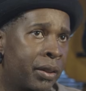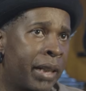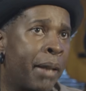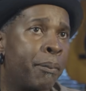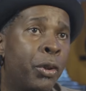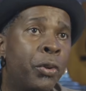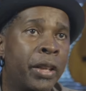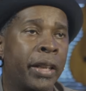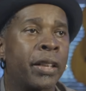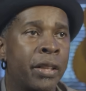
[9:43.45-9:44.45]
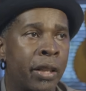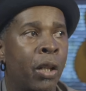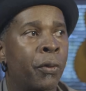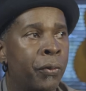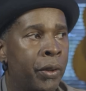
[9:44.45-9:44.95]
that music
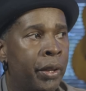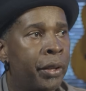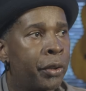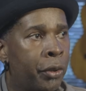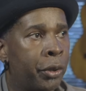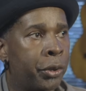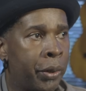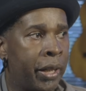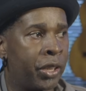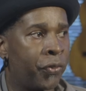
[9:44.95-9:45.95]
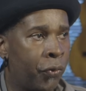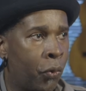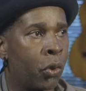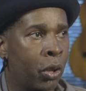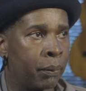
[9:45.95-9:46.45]
itself could
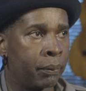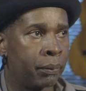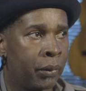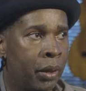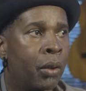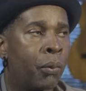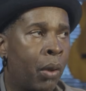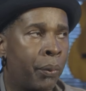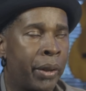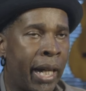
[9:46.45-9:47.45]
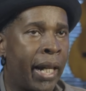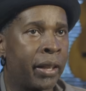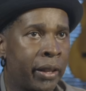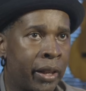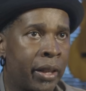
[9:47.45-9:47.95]
transform what
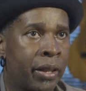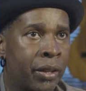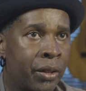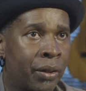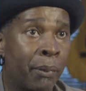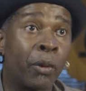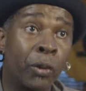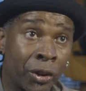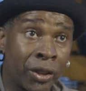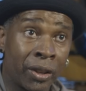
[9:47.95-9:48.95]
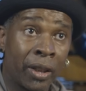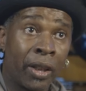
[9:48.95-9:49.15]
reality is. I mean, which is